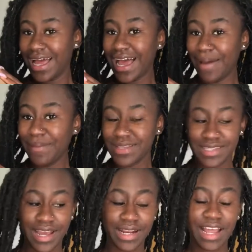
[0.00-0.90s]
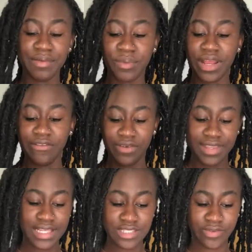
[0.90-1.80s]
I'm excited. I've been waiting for
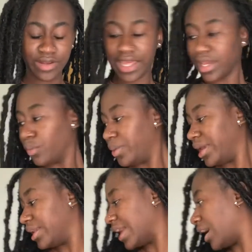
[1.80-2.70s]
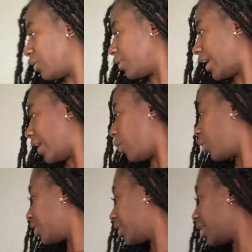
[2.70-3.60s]
this for like a week now. I
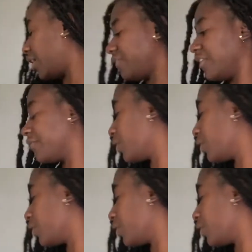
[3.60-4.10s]
ordered it off of